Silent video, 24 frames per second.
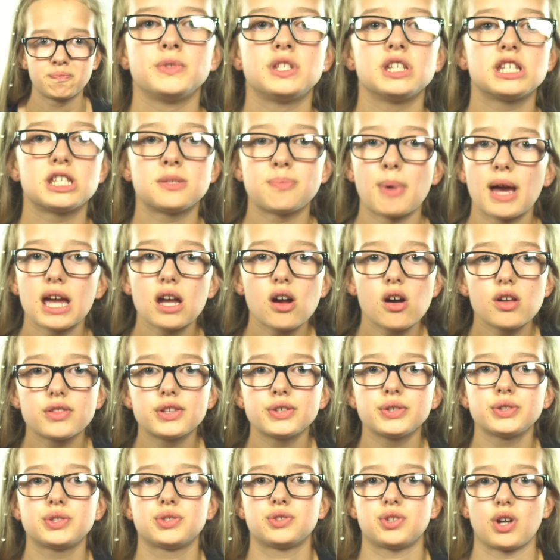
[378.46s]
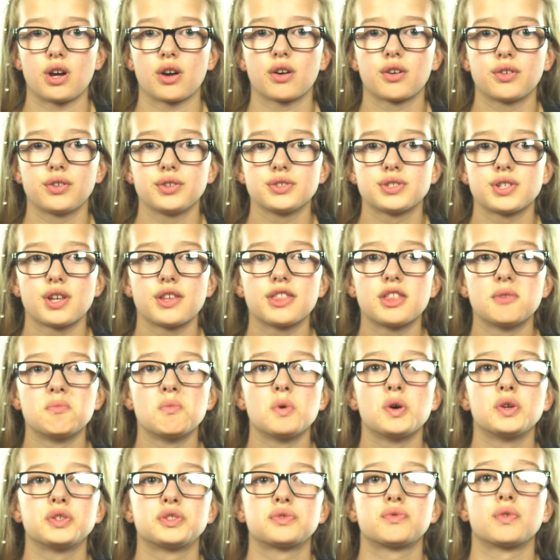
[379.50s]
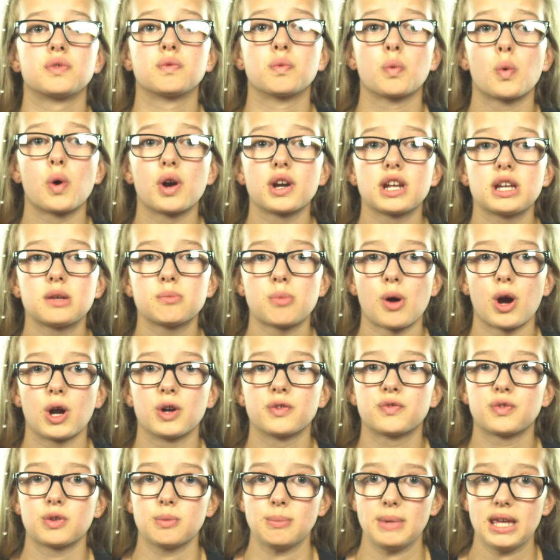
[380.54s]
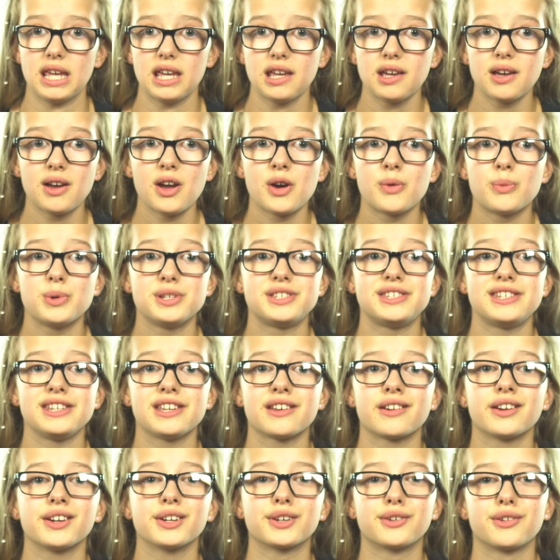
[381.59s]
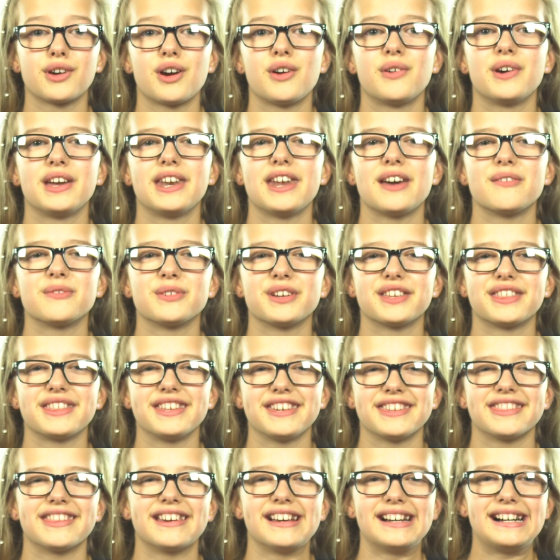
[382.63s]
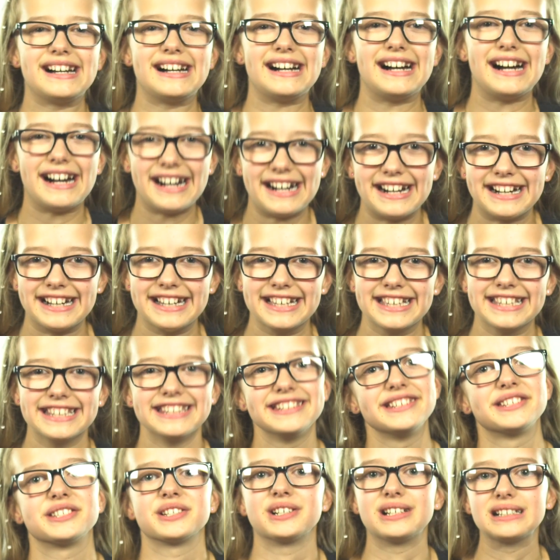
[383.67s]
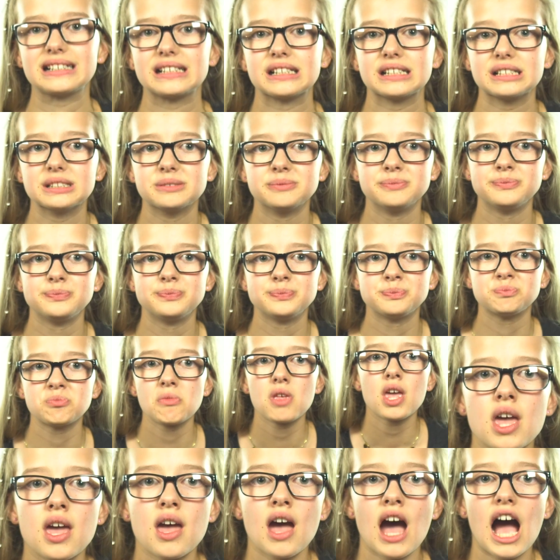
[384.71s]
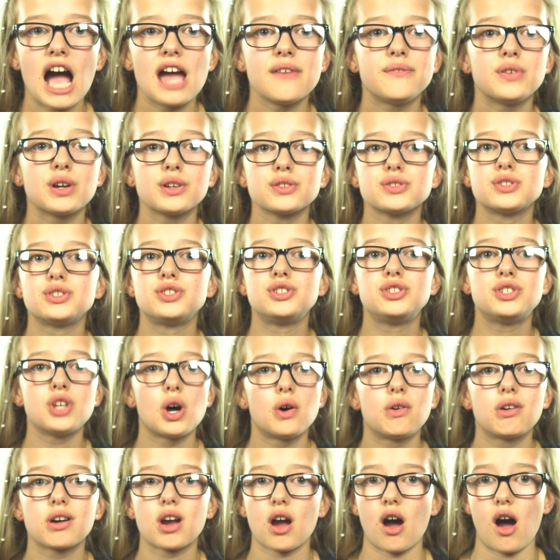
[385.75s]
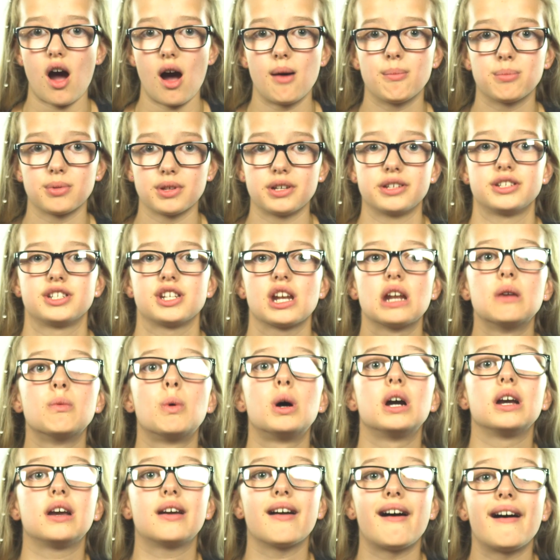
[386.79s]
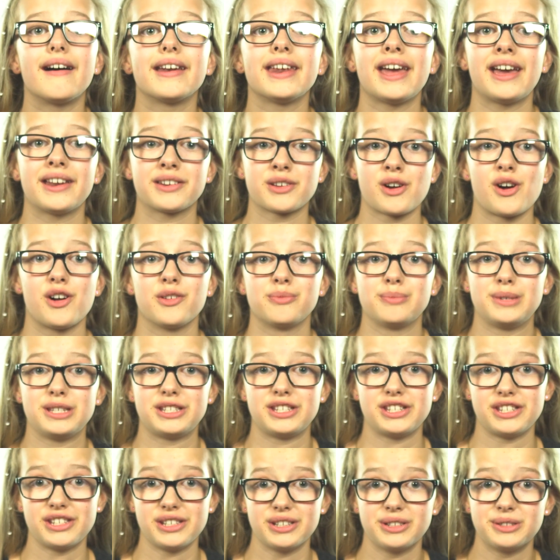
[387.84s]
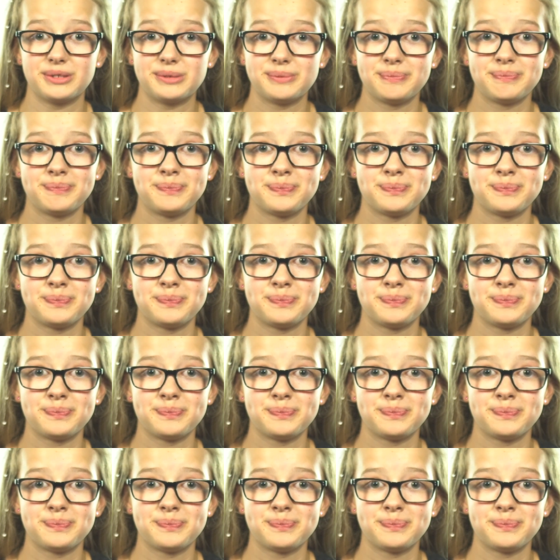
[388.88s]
Despite all those struggles, the most rewarding part for me was seeing her grow in everything that I taught her. I felt so accomplished in what God had called me to do.